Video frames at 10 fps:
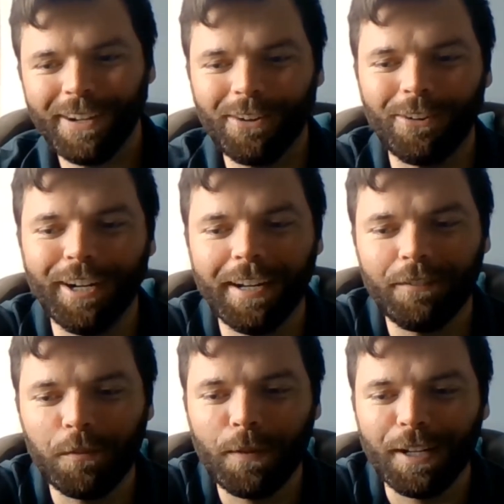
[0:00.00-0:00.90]
All right,
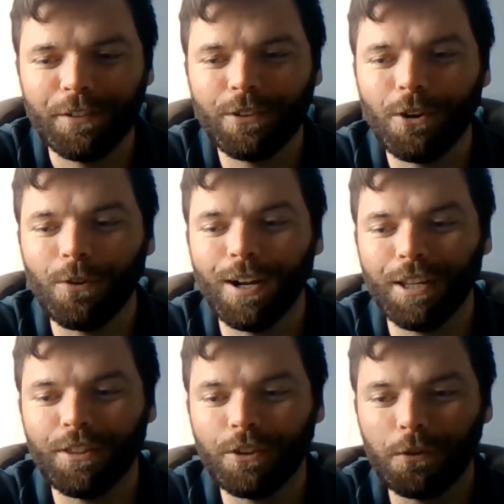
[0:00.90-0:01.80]
everybody, so
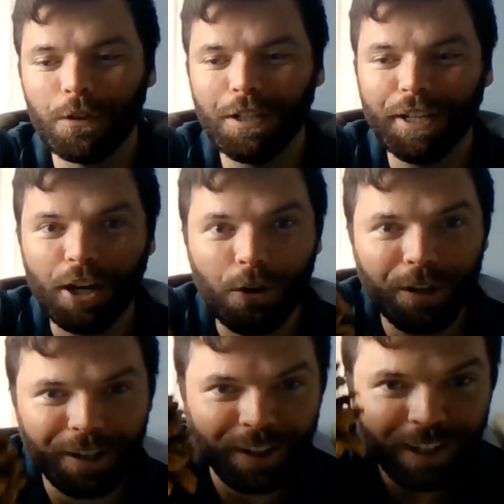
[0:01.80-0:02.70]
I thoroughly
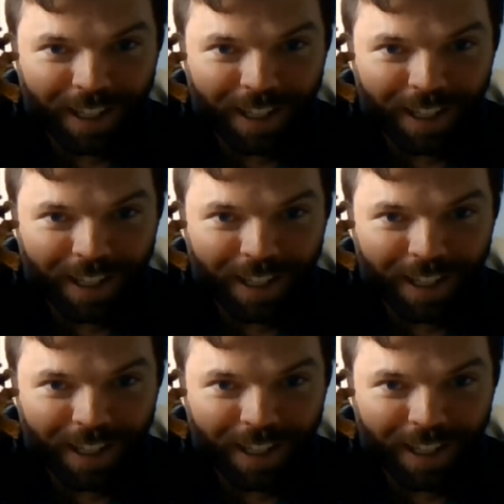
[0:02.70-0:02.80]
coated